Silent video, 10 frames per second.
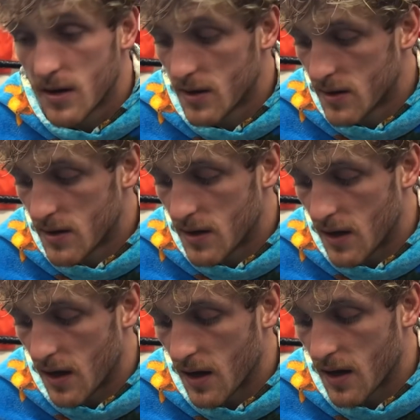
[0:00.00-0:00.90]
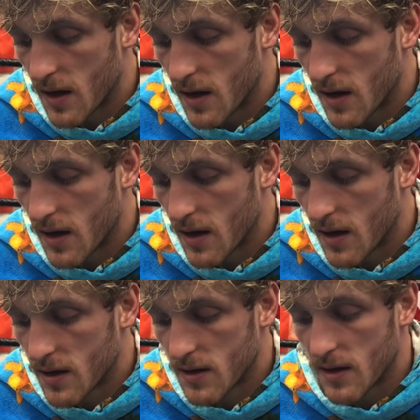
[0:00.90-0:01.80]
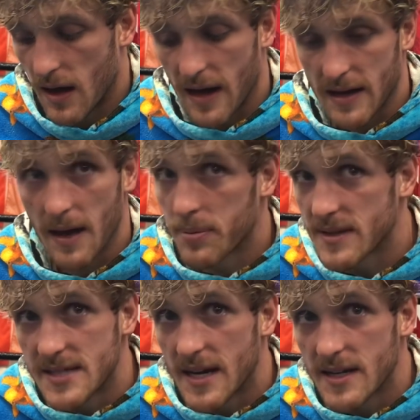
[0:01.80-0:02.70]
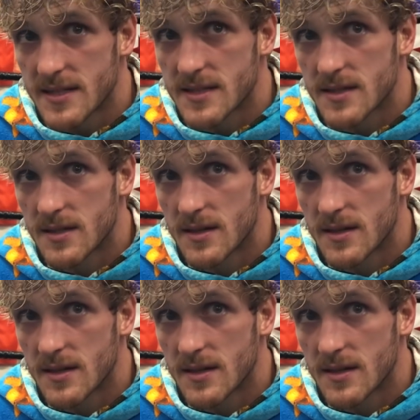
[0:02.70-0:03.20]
I can't play tennis.